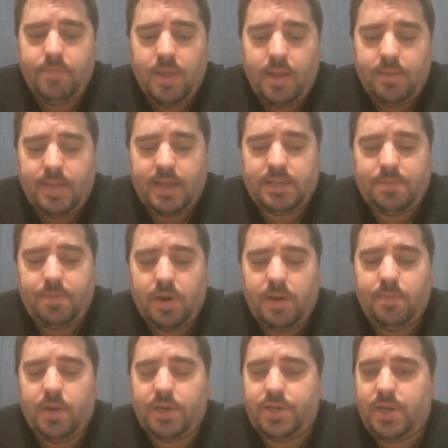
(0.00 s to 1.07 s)
that's pretty
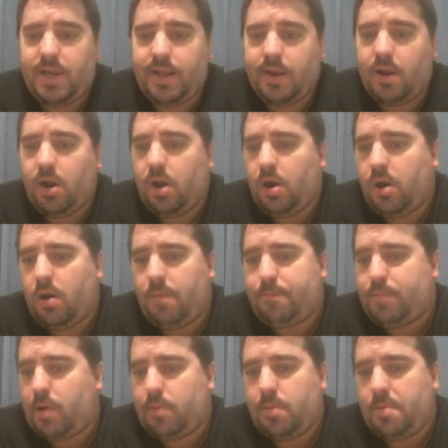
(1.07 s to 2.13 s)
much it. I'll
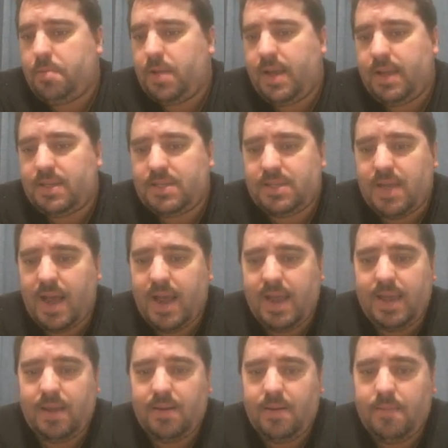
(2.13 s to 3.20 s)
probably
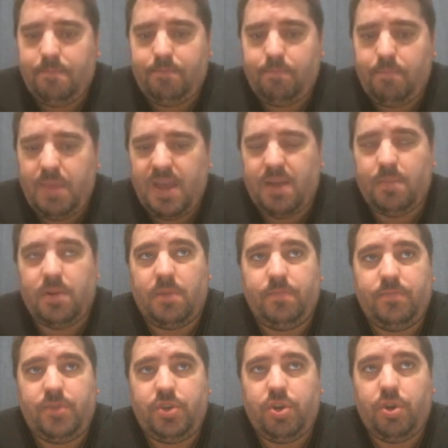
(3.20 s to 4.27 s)
stay
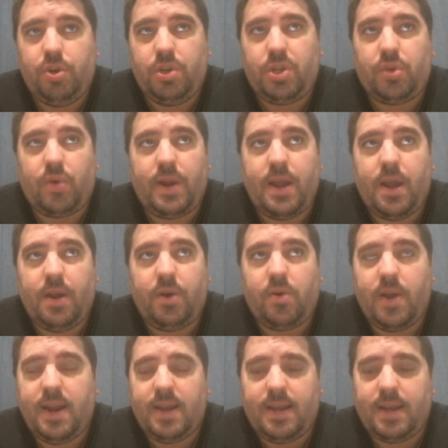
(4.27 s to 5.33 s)
minimum 2 to 300
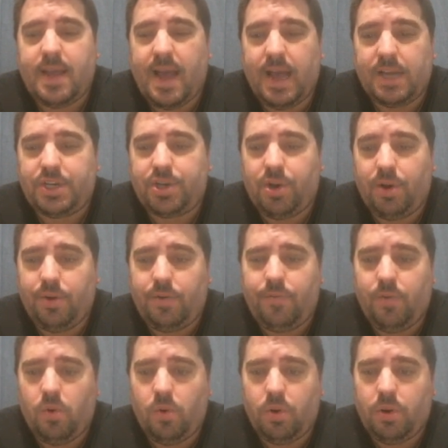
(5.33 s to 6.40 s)
grand in cash going
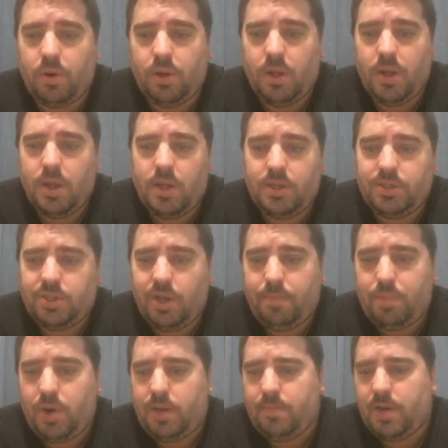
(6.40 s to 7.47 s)
forward. So
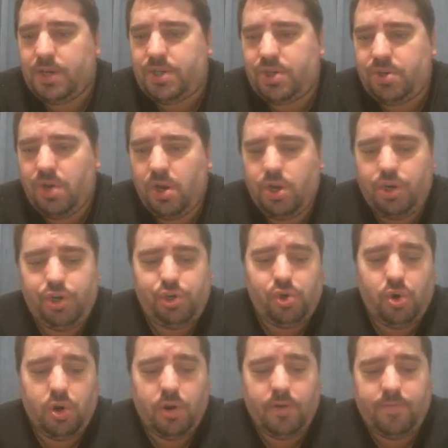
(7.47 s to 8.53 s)
pretty much
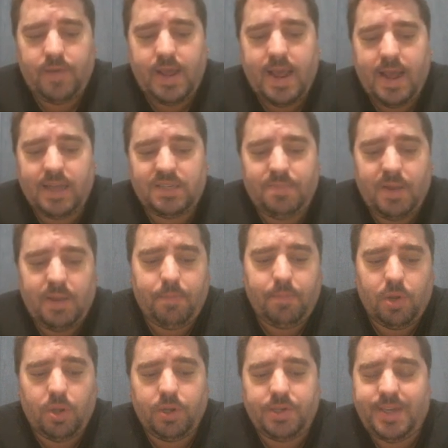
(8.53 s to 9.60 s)
short of a house being
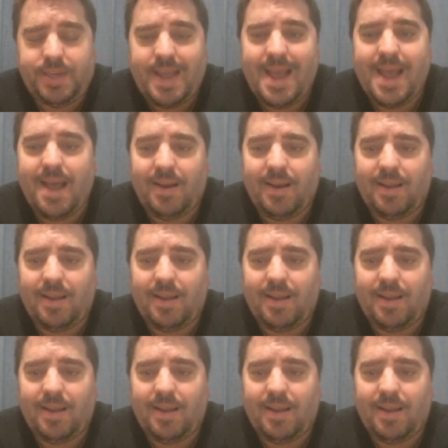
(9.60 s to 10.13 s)
burnt down